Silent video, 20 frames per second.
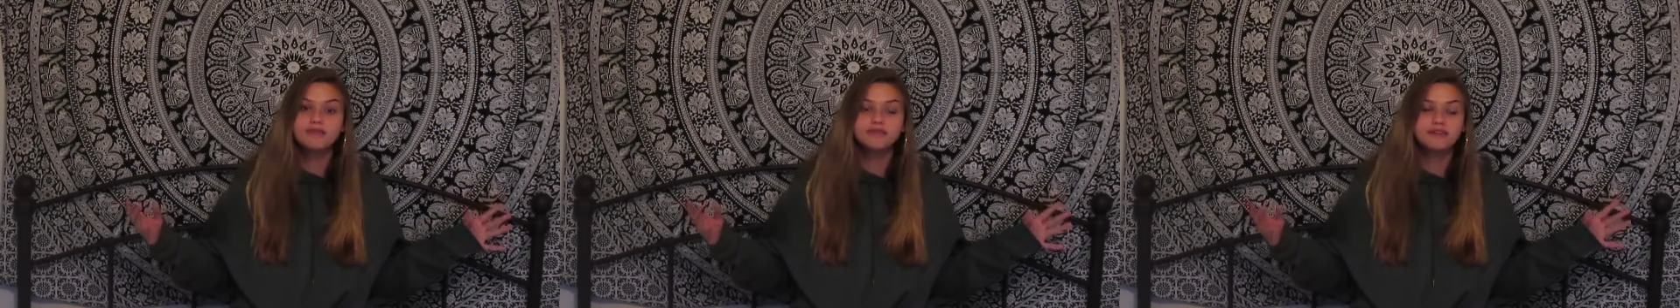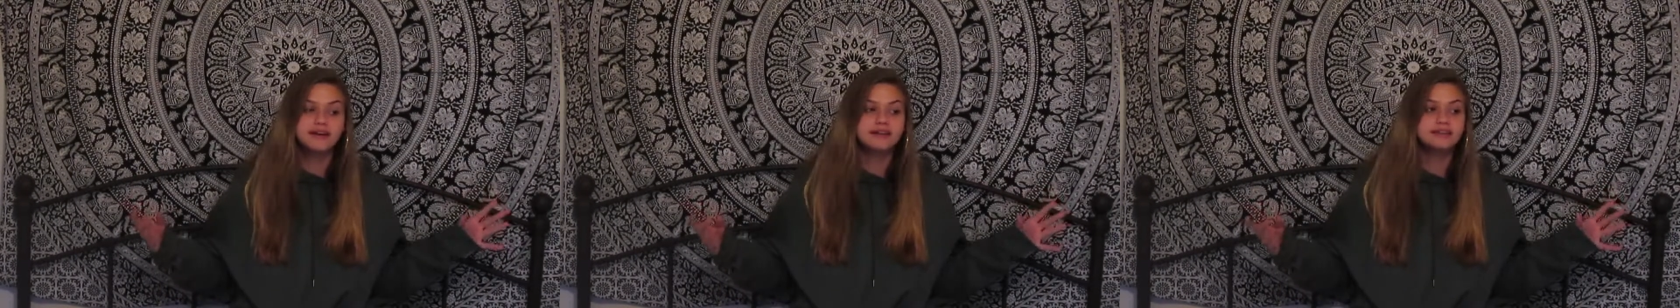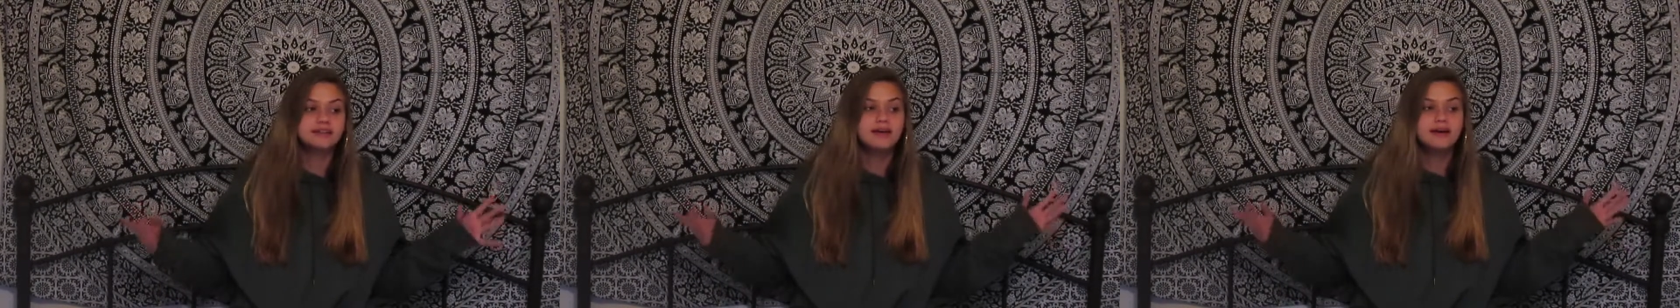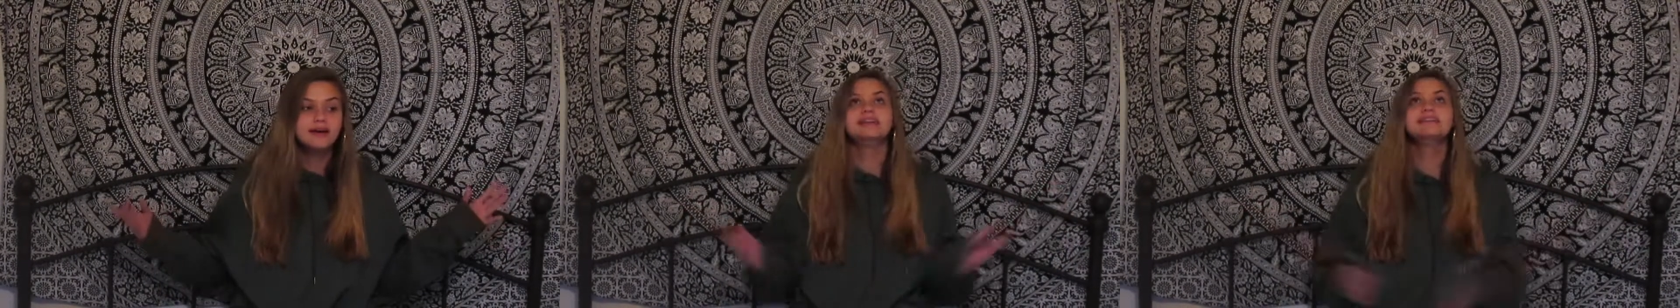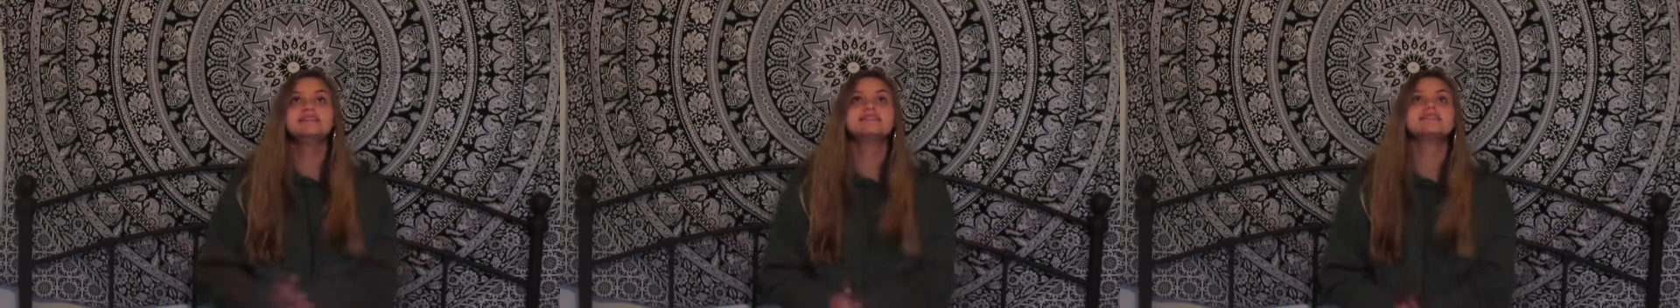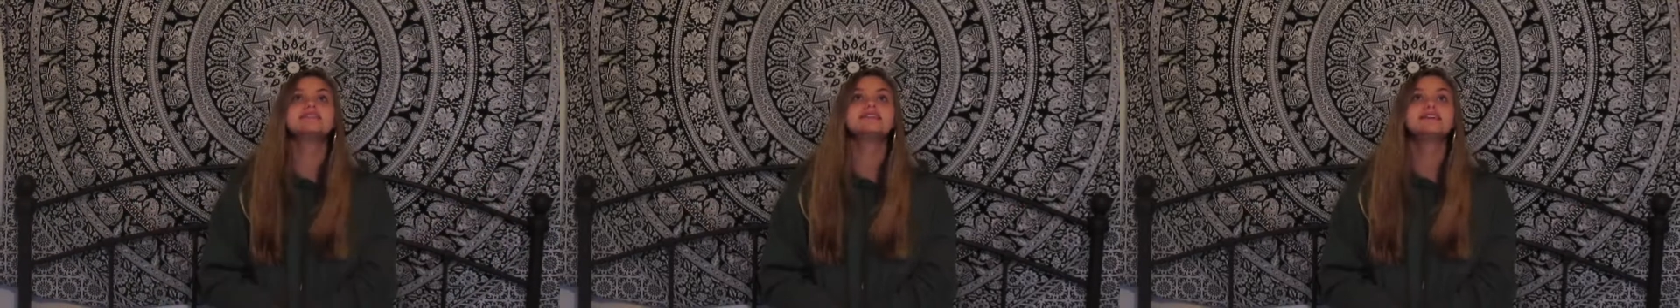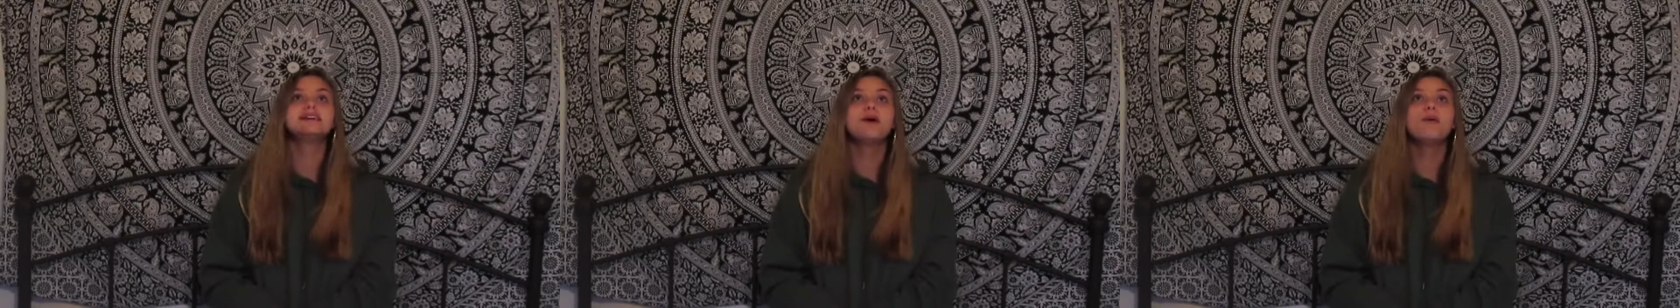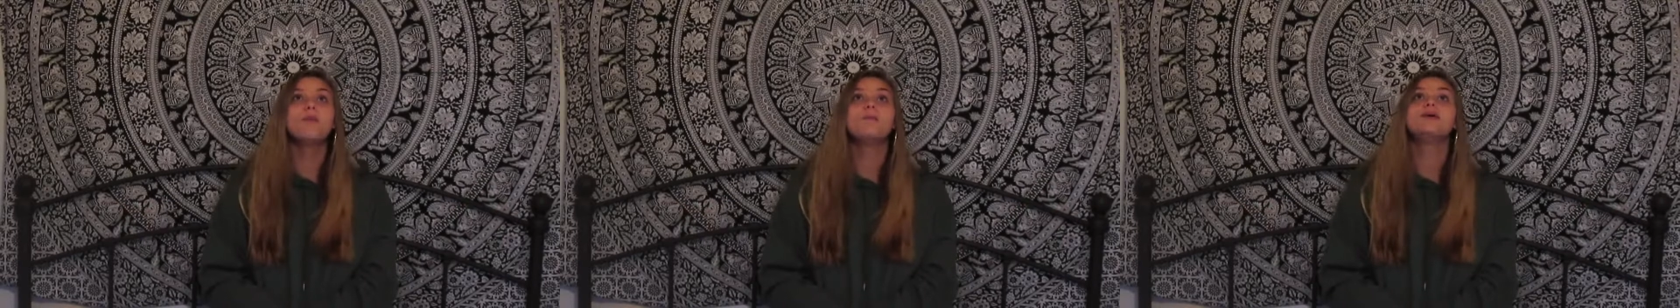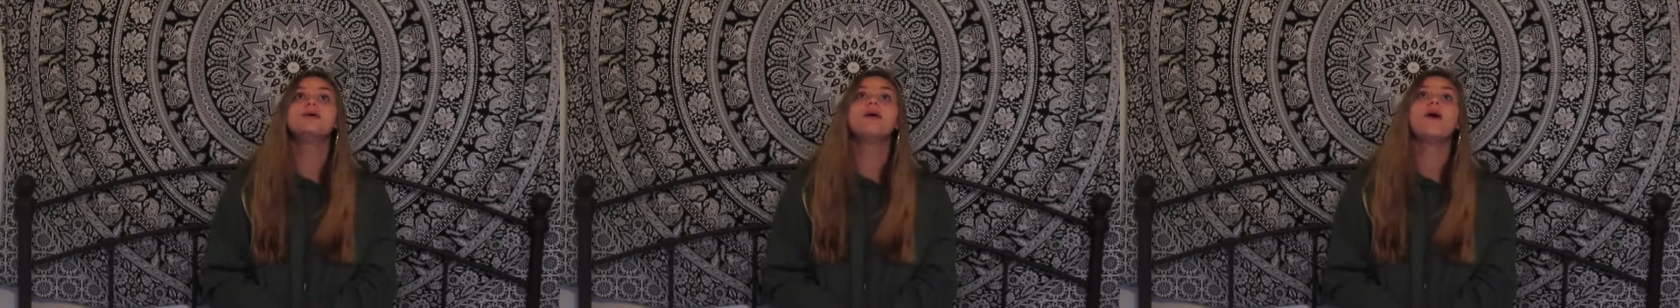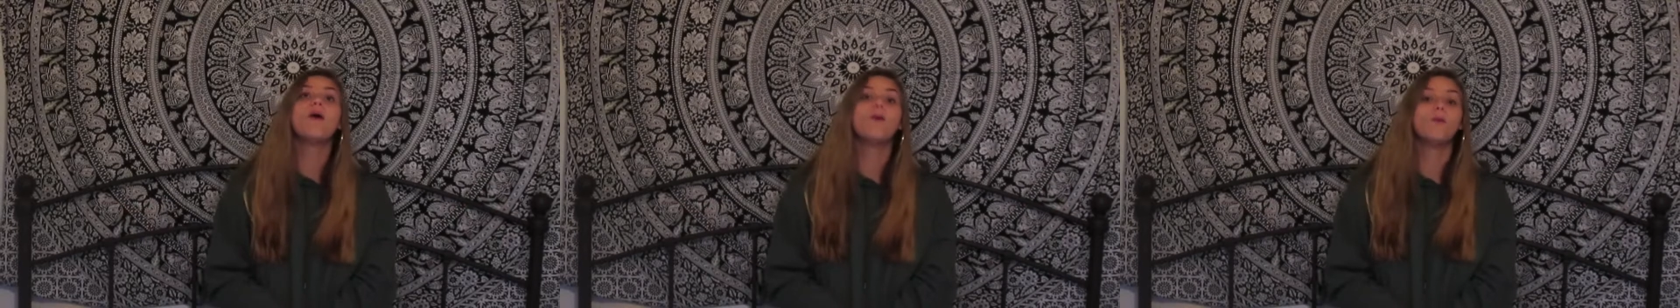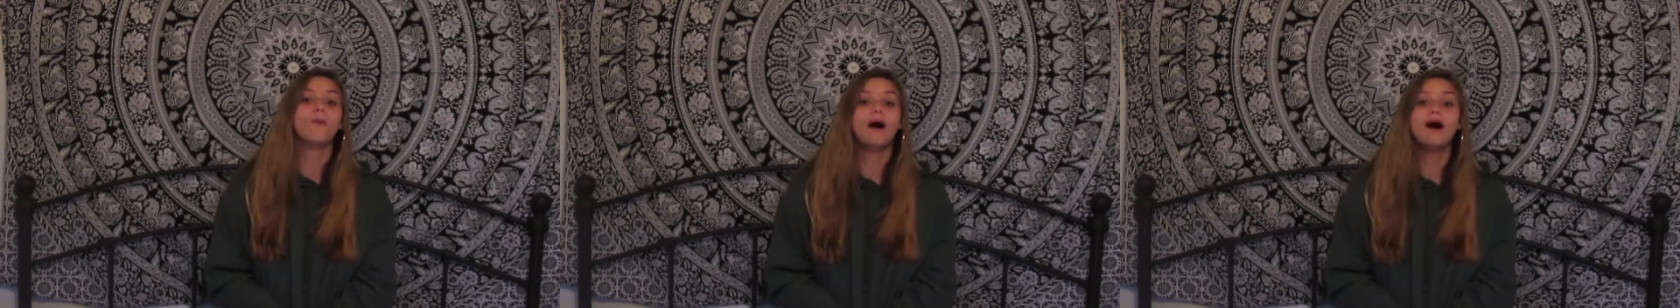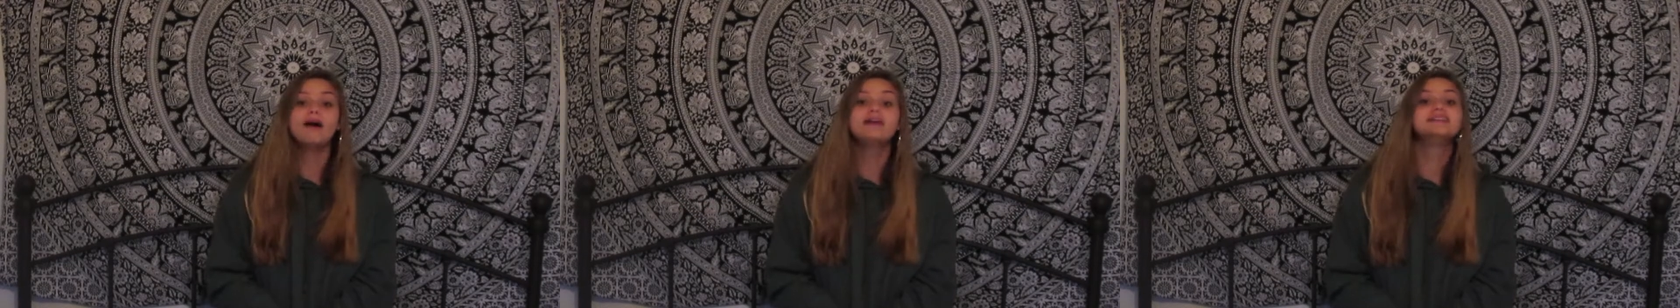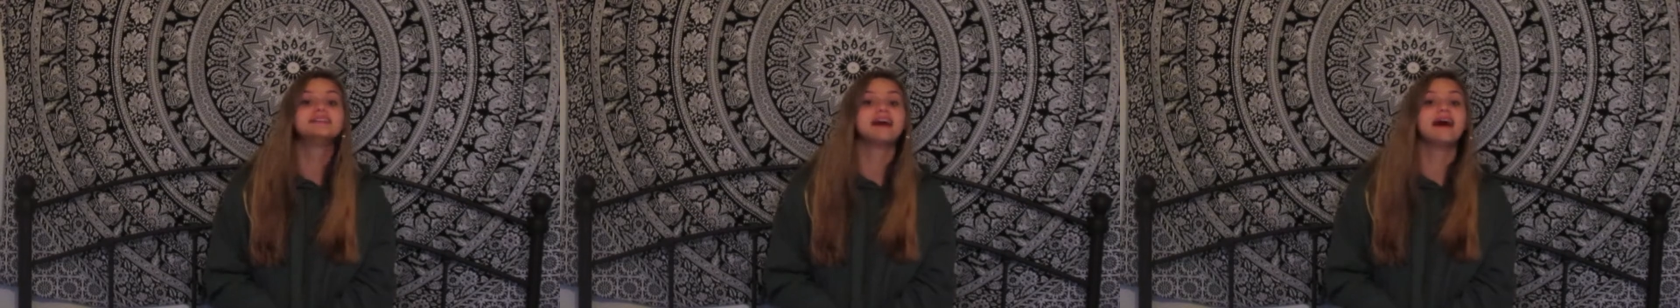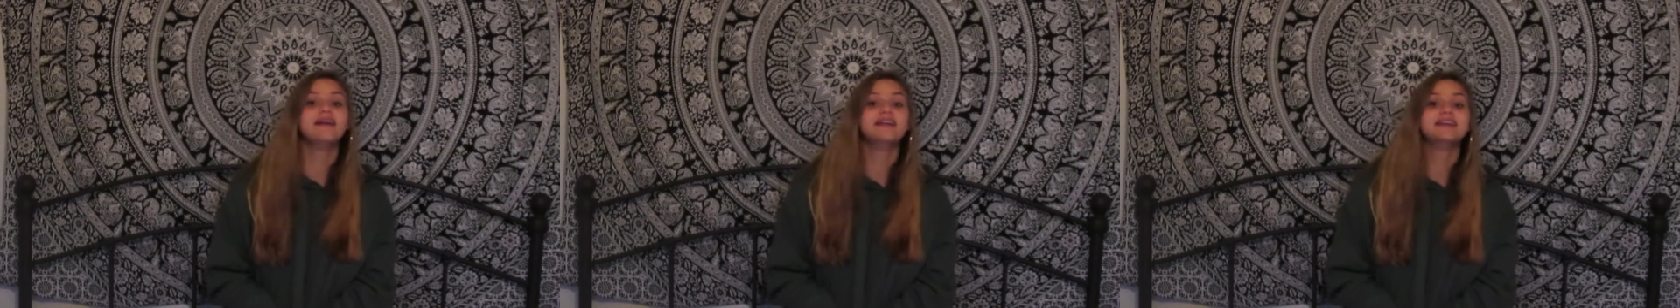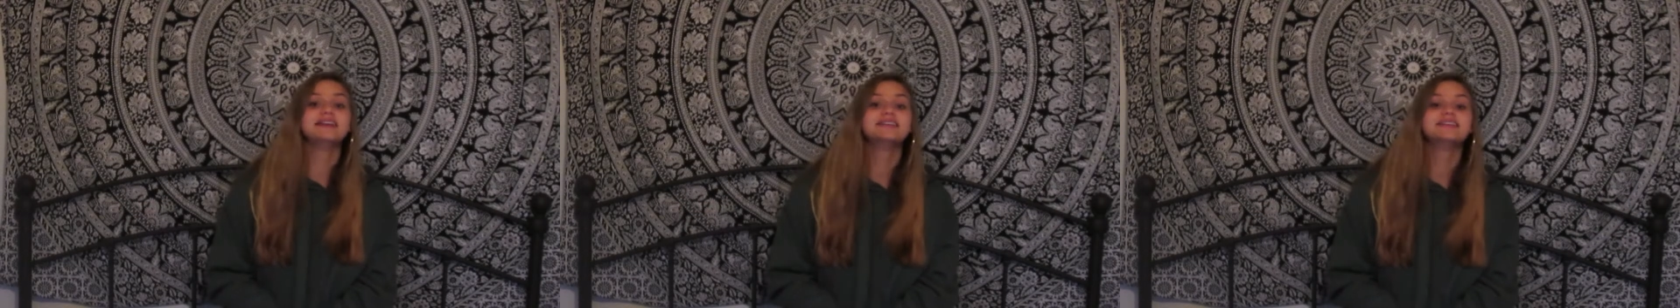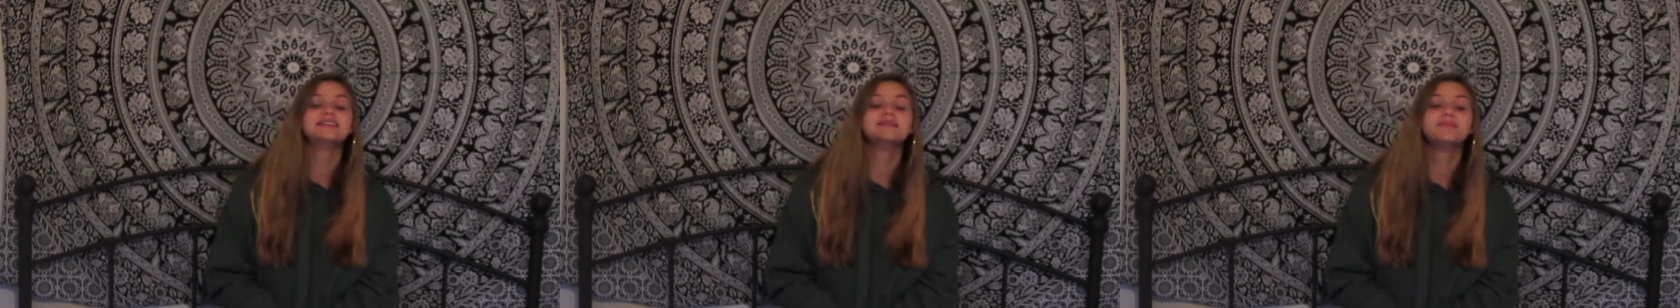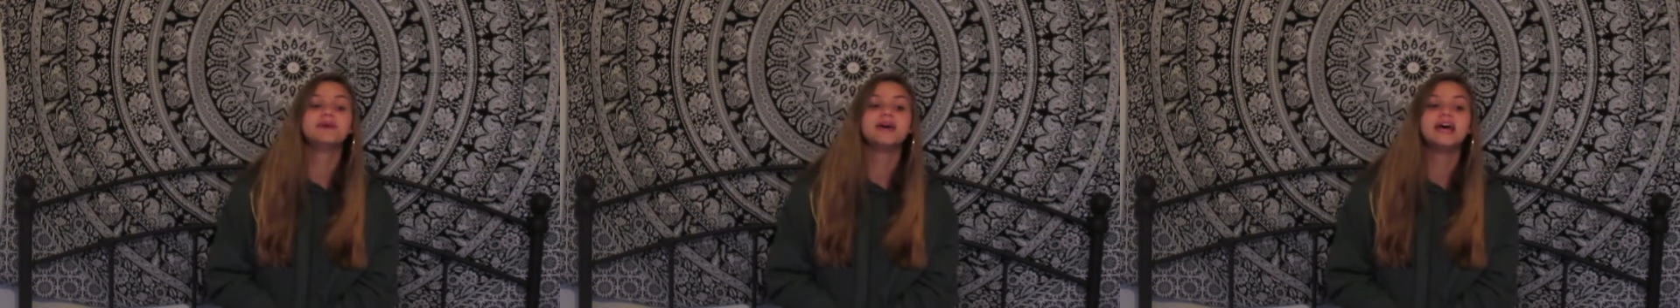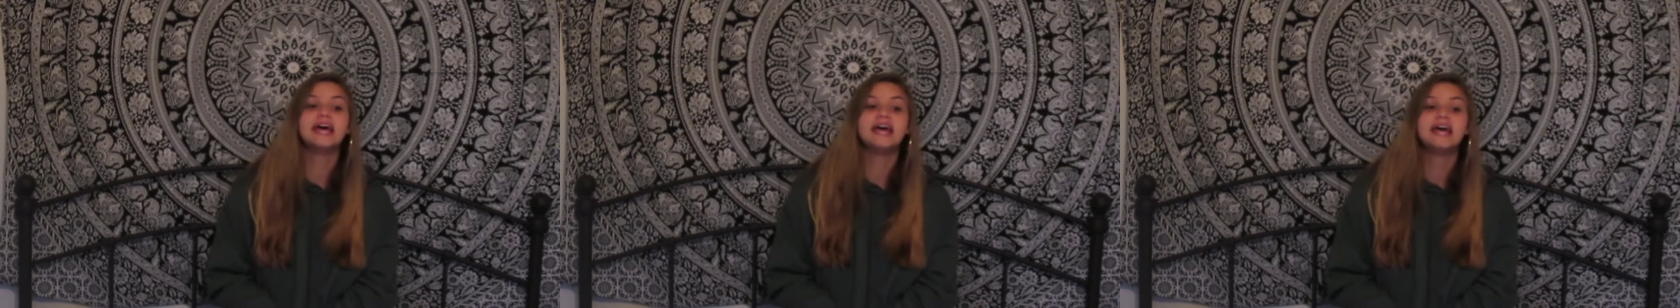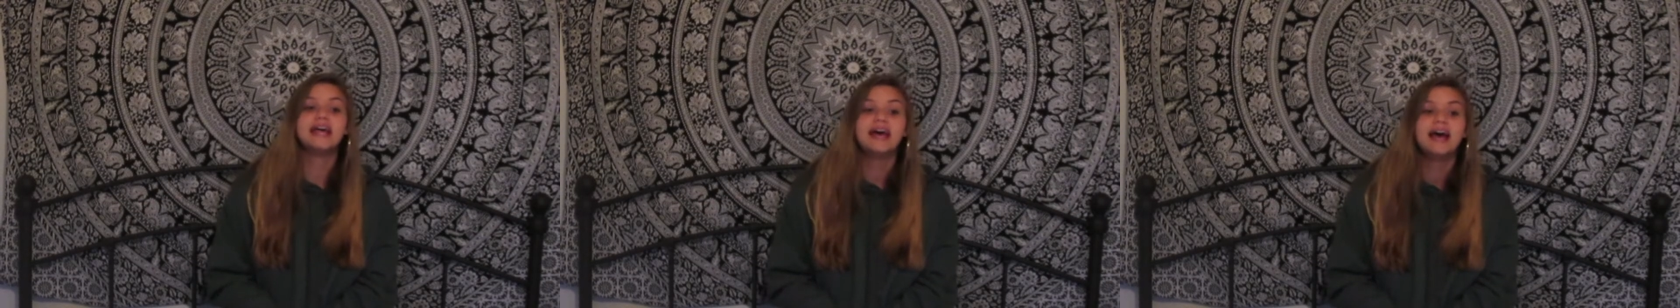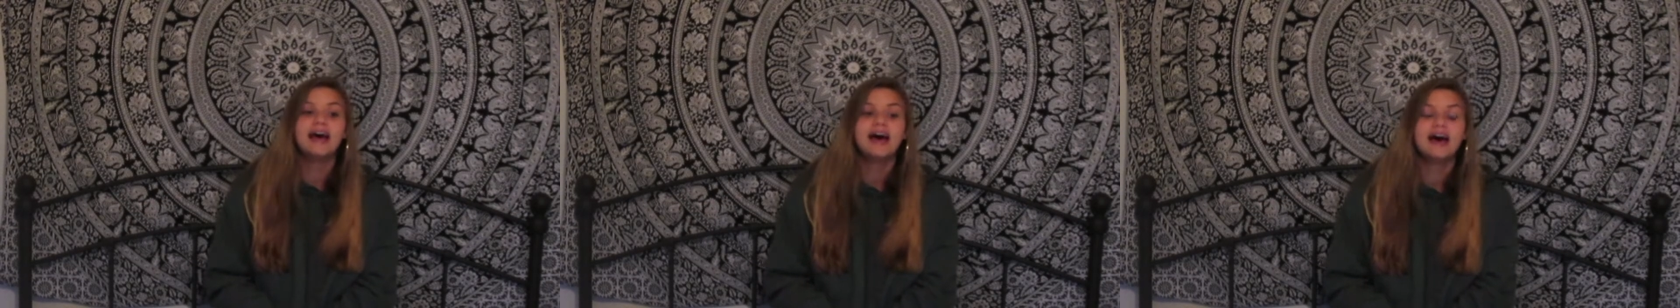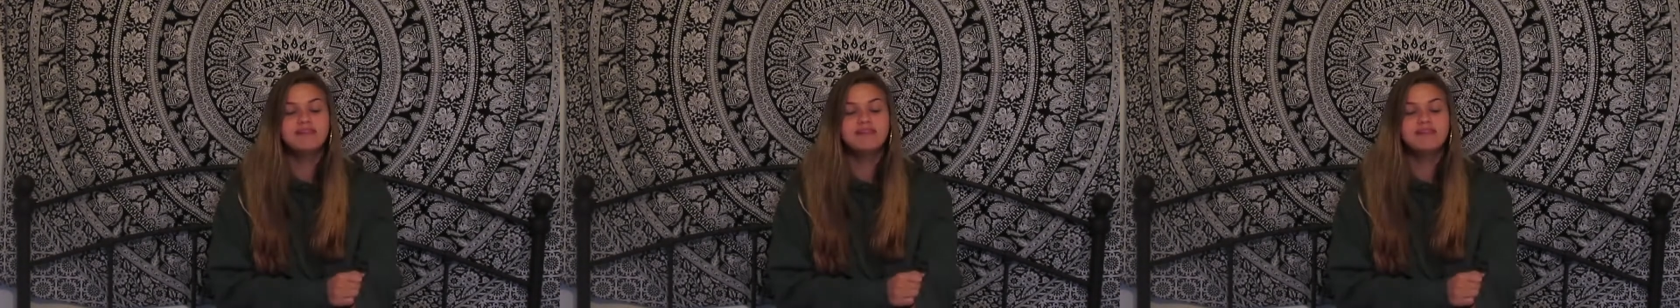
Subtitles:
perfect. Easily, we all walk down into the pit.